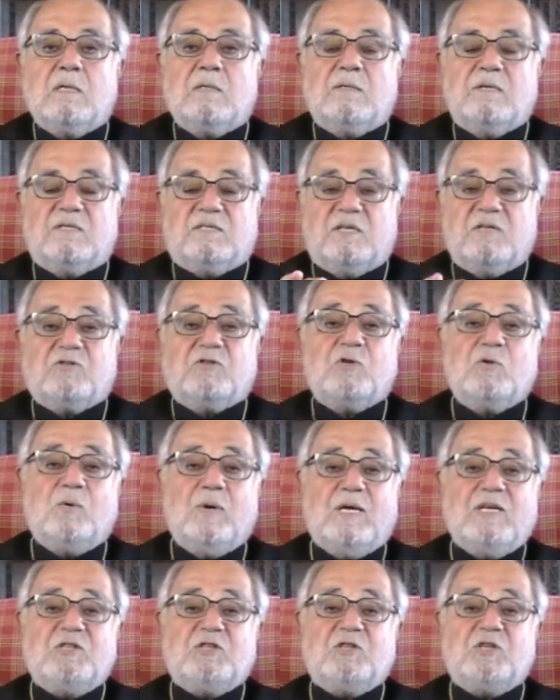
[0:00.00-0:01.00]
the
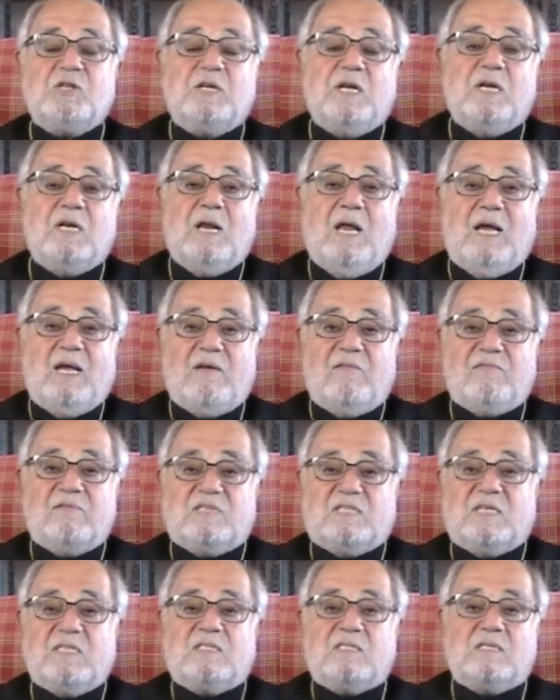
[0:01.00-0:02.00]
situation in life,
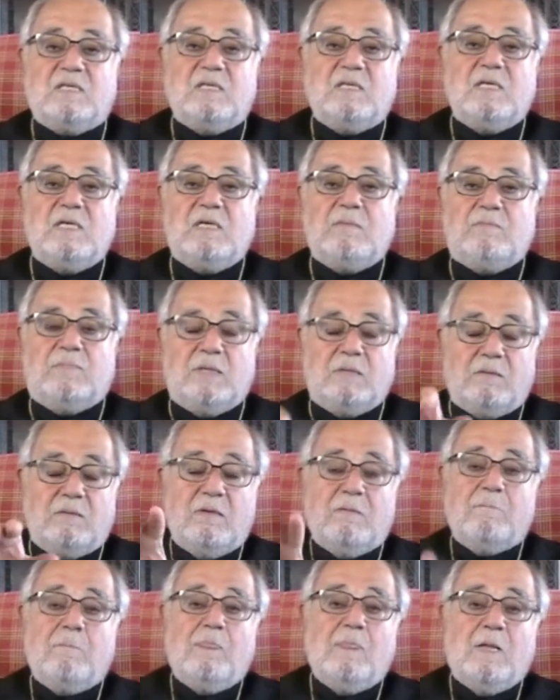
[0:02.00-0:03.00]
Sitz and Leben,
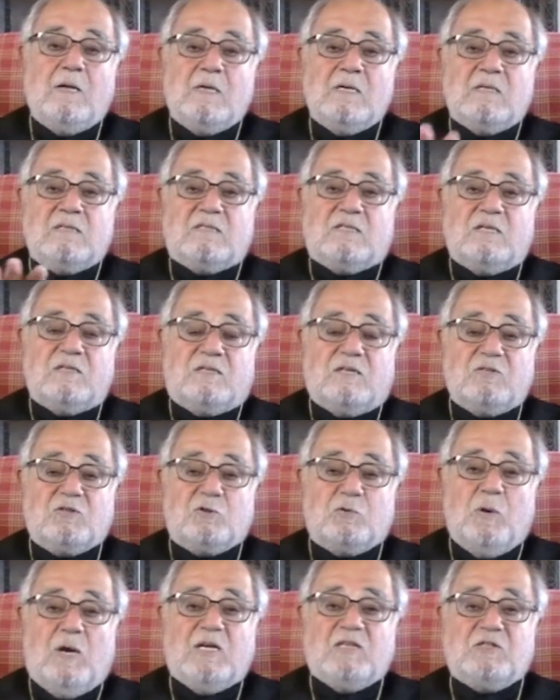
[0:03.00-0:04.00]

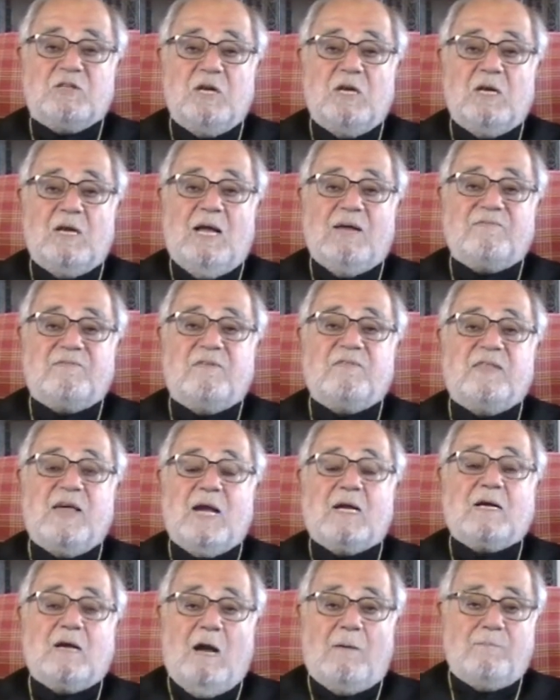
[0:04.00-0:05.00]
situation in life of
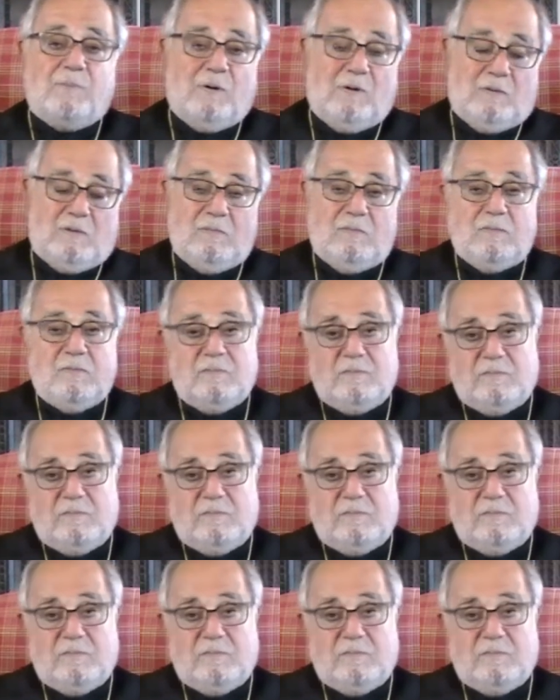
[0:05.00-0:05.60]
that couple.